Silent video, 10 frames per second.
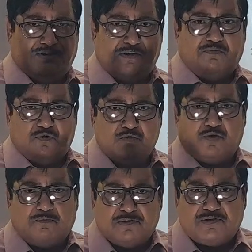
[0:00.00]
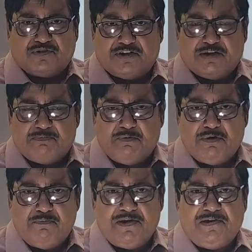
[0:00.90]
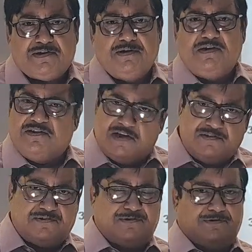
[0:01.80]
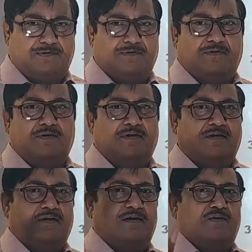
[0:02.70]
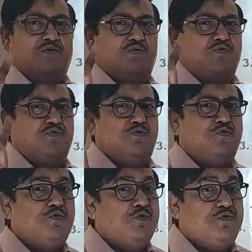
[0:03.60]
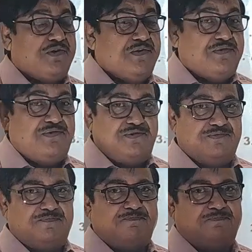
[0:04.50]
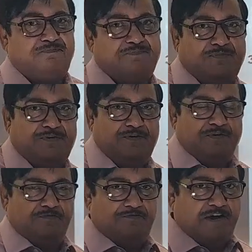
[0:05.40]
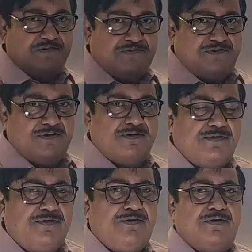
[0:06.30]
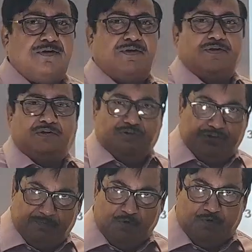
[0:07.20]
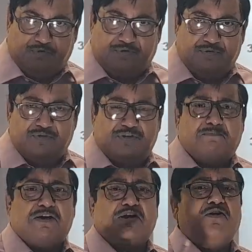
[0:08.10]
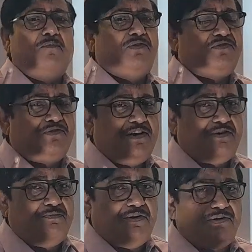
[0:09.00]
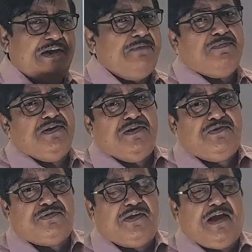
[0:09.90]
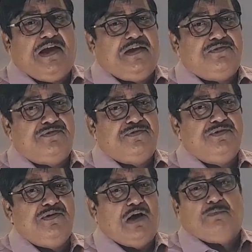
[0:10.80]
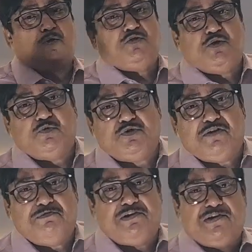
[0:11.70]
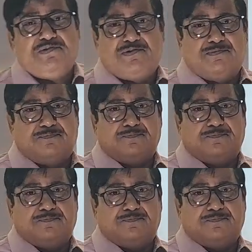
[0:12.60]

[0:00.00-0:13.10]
some use of this statement be made? Yes, two uses. First, suppose the maker of the statement appears as a prosecution witness,